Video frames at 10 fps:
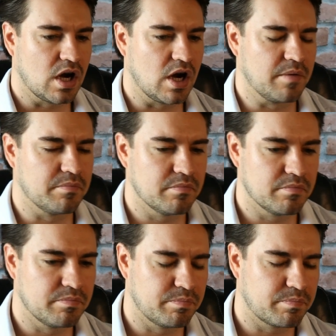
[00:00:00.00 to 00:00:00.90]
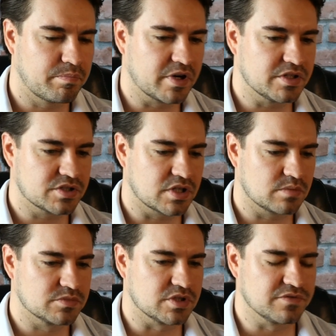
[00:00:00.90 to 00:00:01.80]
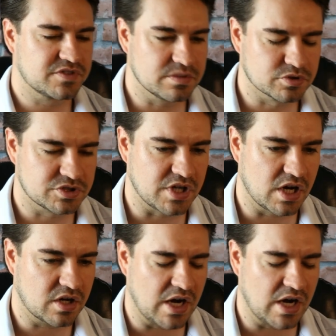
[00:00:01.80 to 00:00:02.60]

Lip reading: But in terms of SimpleCheck,